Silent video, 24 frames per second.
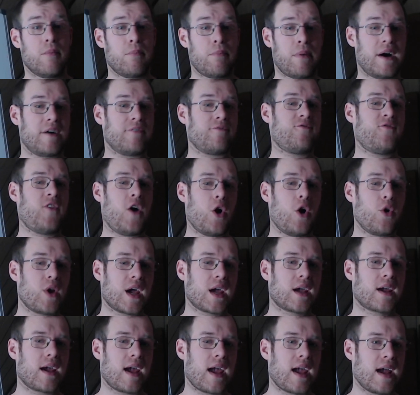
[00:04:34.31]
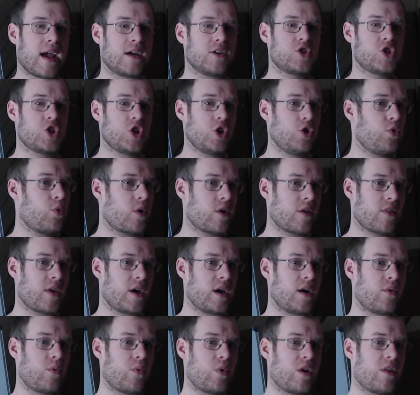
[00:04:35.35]
but Fodik and Shu were
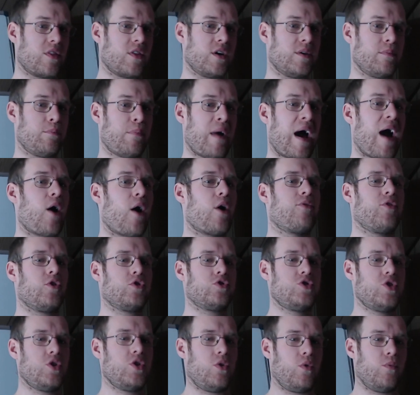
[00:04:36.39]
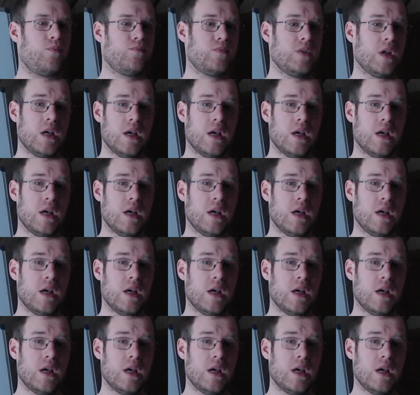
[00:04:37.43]
the, were the powerful two.